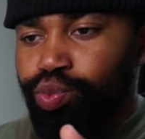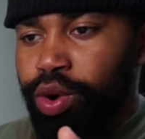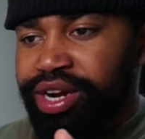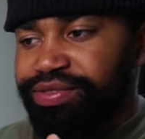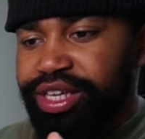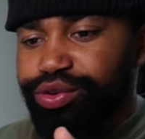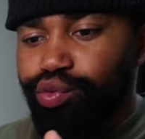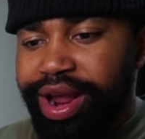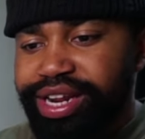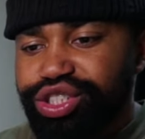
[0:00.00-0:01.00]
one of the
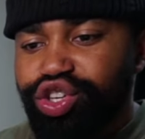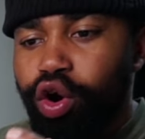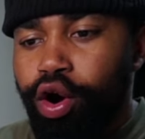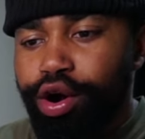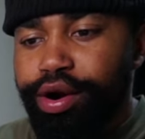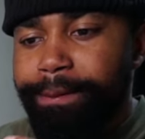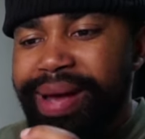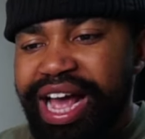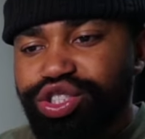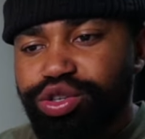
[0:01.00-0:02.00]
greatest art
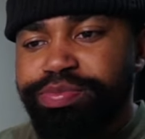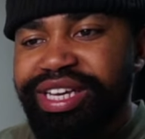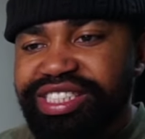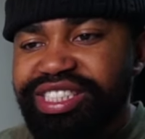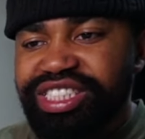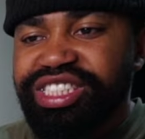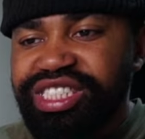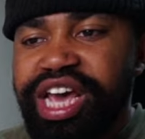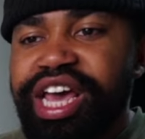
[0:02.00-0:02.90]
masterpieces